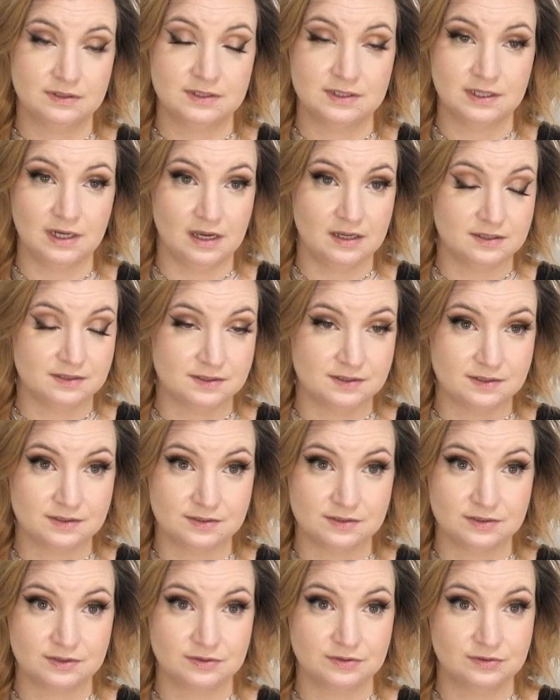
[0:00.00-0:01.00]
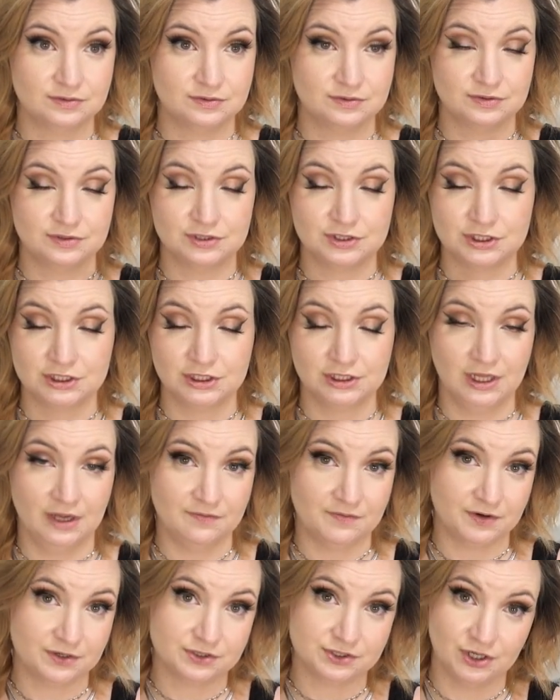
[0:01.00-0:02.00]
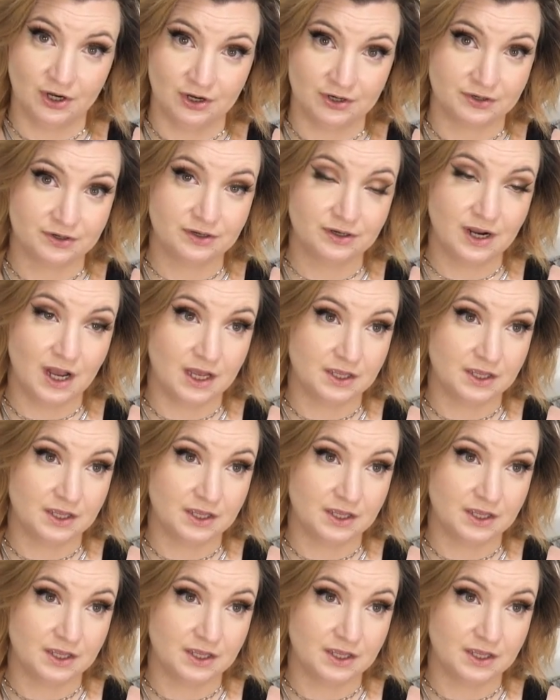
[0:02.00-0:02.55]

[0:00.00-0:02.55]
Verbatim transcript: does she love her daughter?